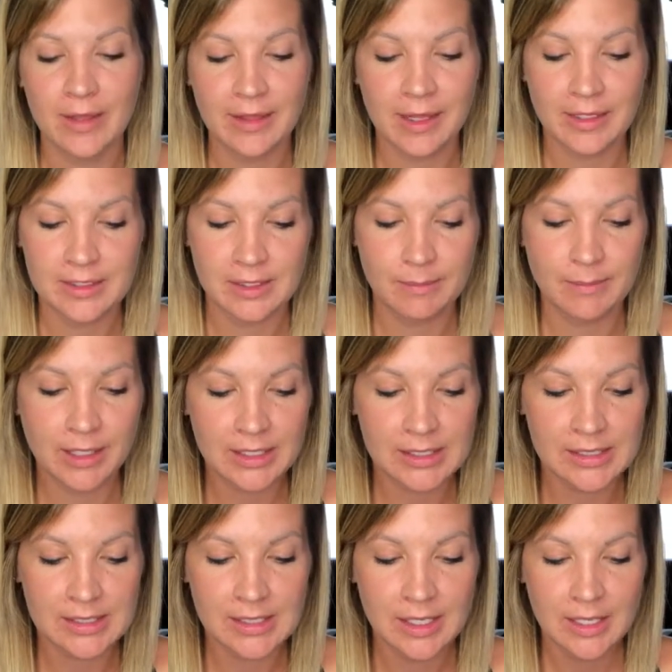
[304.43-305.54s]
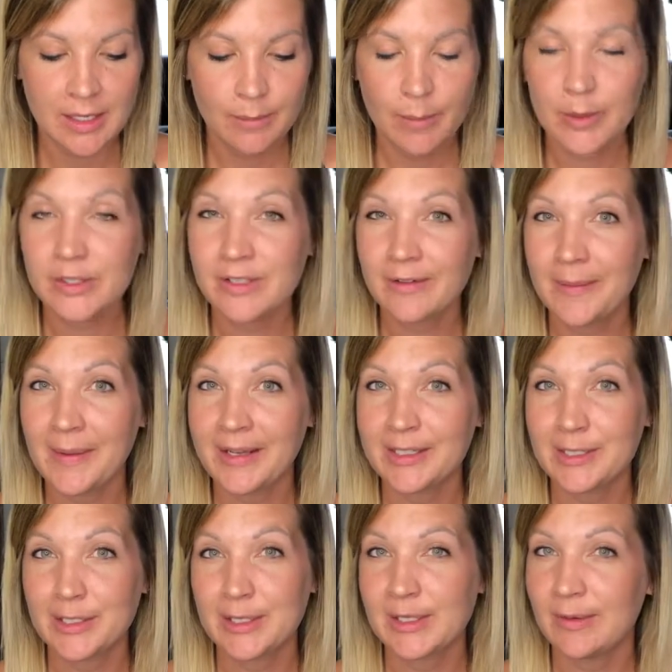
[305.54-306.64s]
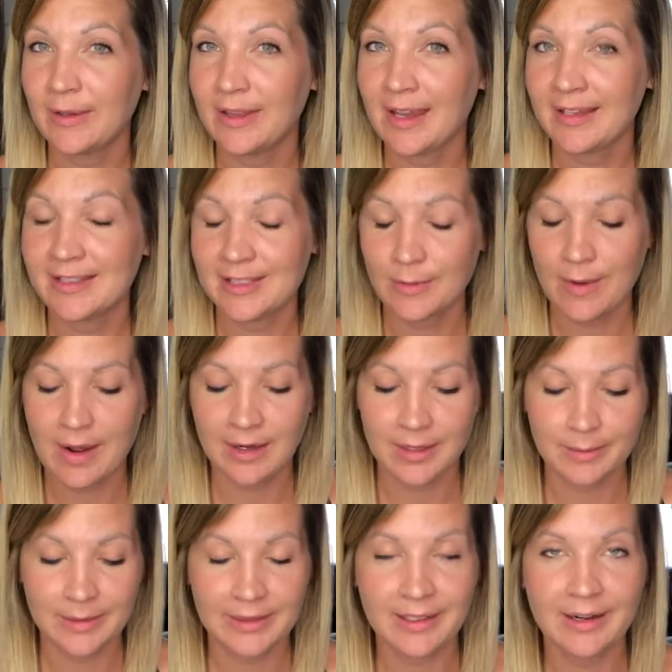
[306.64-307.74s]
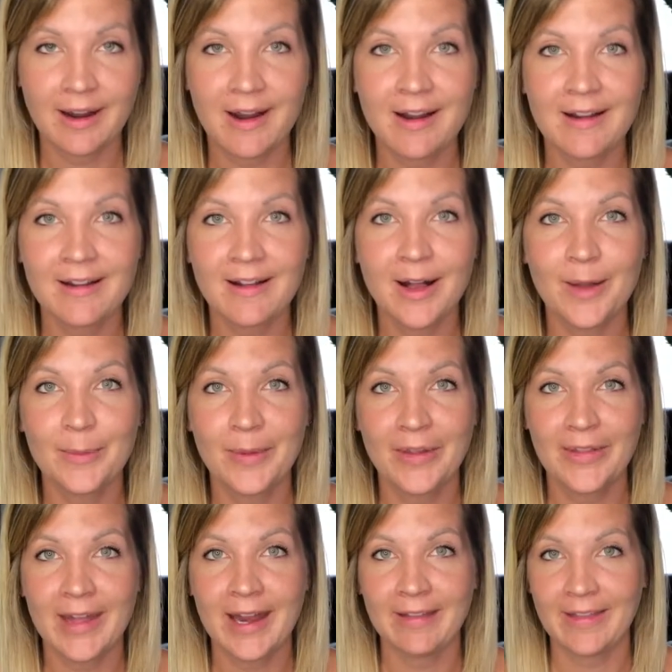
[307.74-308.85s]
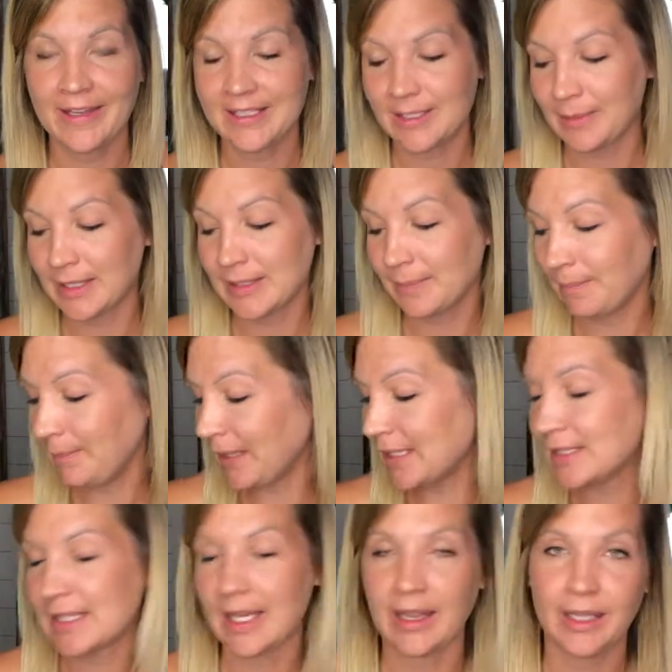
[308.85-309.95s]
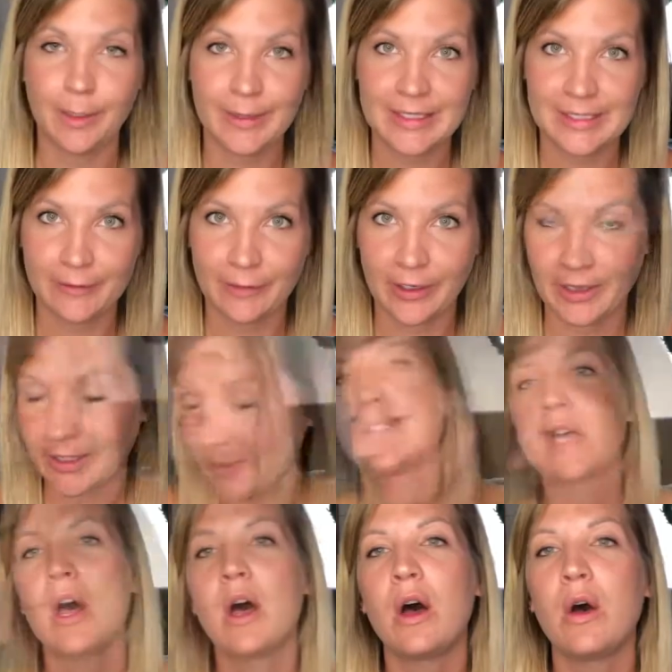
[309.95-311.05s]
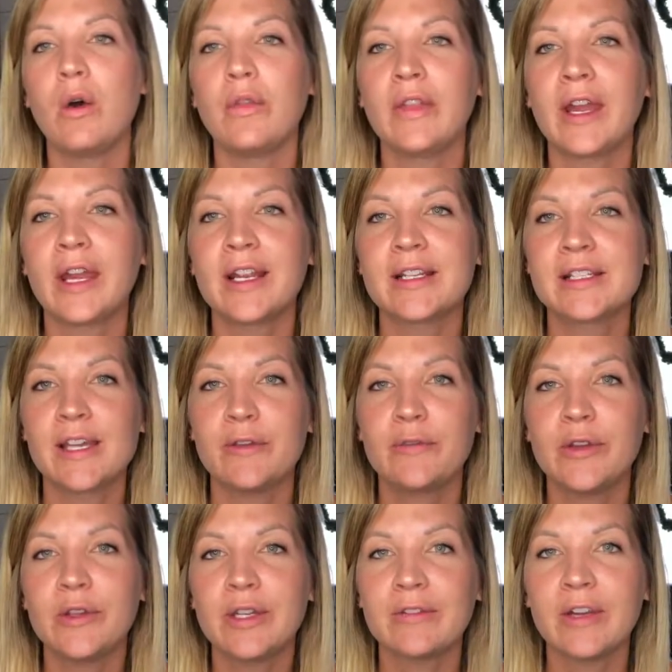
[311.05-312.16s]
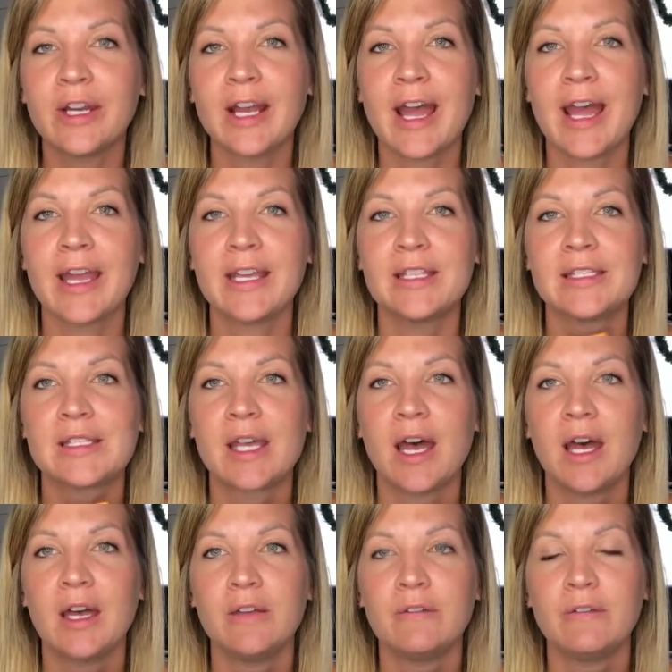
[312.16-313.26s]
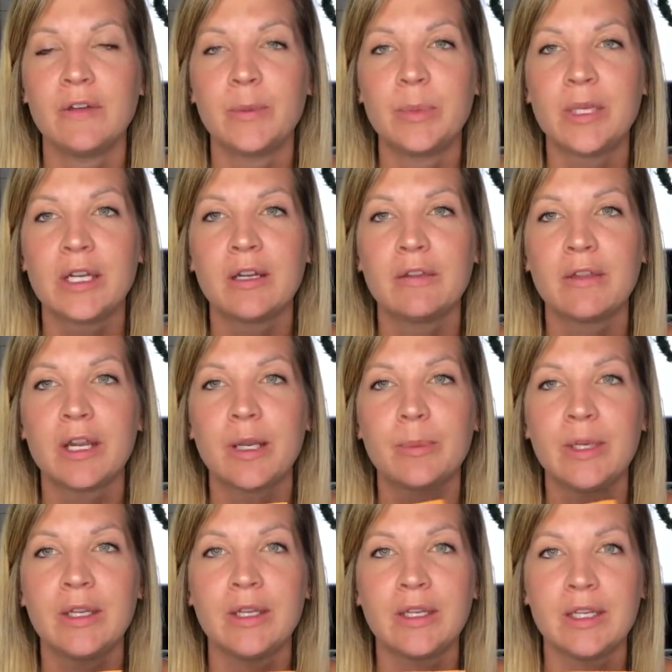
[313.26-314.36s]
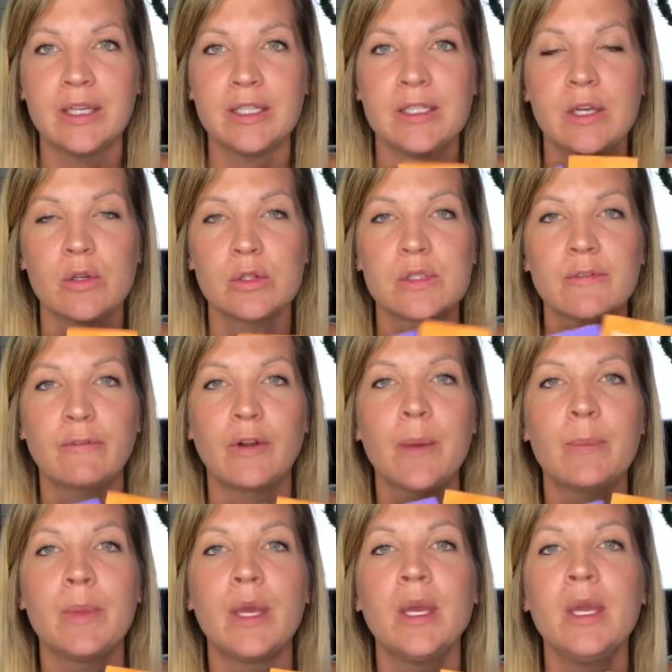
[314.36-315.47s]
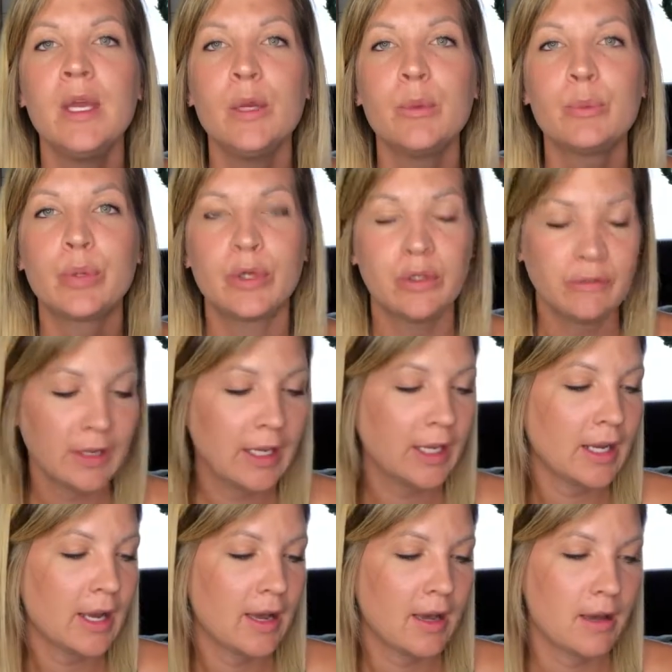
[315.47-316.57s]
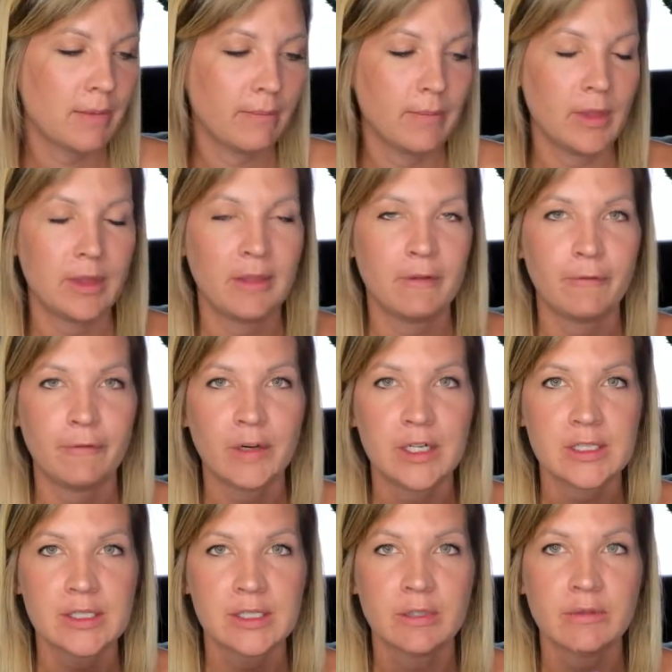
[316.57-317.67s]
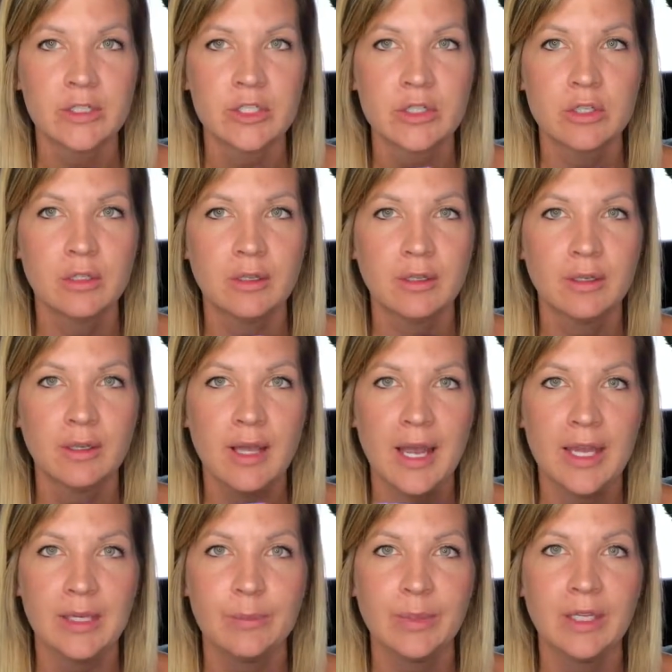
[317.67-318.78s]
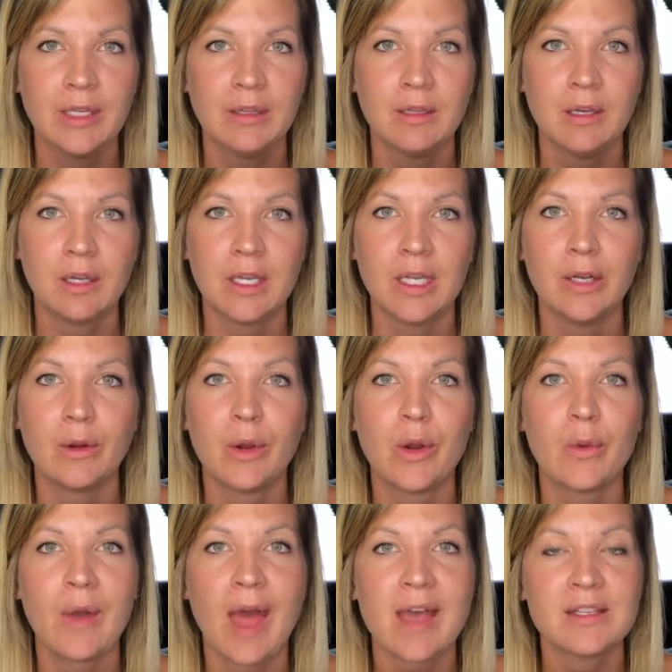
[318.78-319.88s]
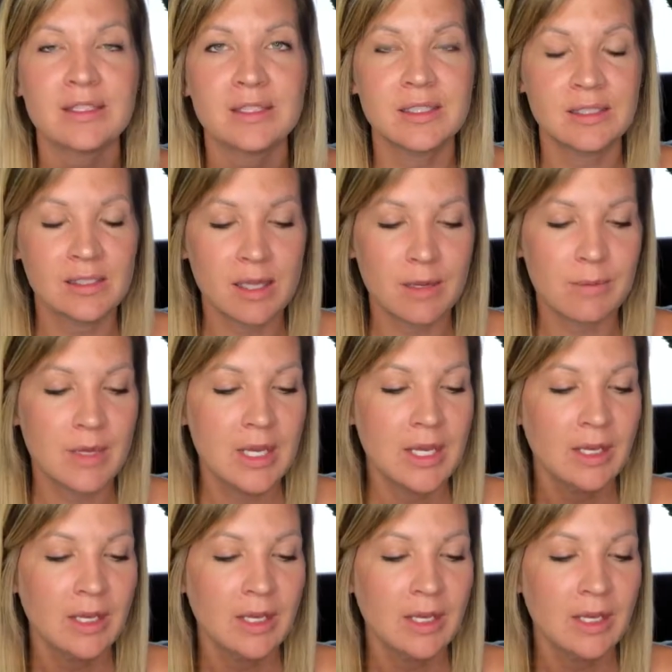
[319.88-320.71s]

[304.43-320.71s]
I like to mix. Most of them I just do with ice and water, but there are a couple that I like to mix a little bit differently. So there's a few different kinds of pure therapeutic ketones from Prove It. The original kind being the Keto OS system.